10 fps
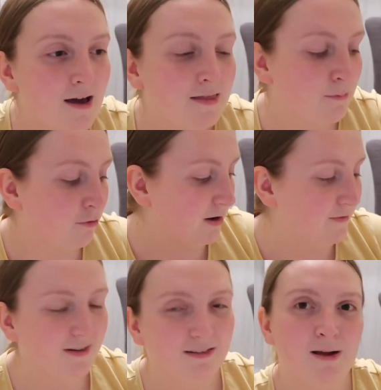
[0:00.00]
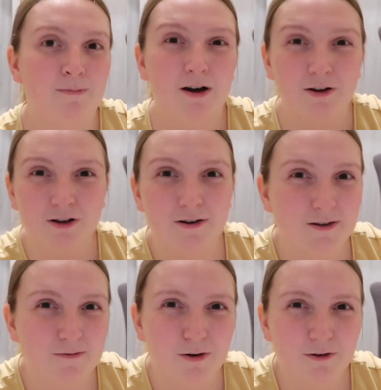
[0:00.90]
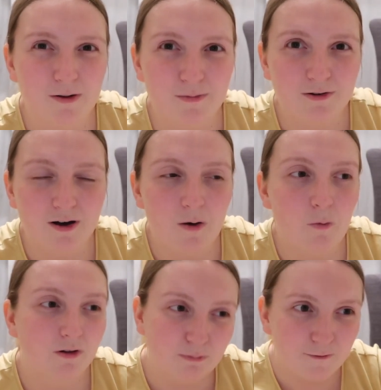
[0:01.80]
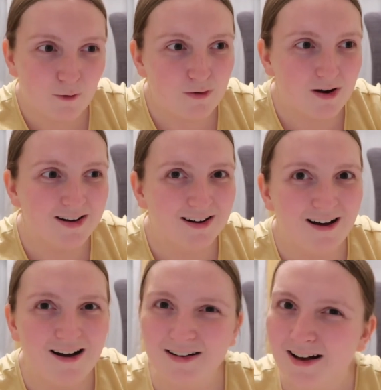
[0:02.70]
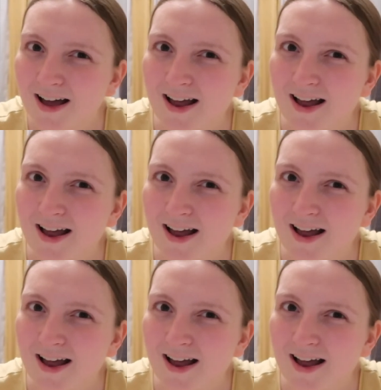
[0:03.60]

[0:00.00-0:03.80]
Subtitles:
the previous clip that I showed you of my diamond art was before 9 o'clock.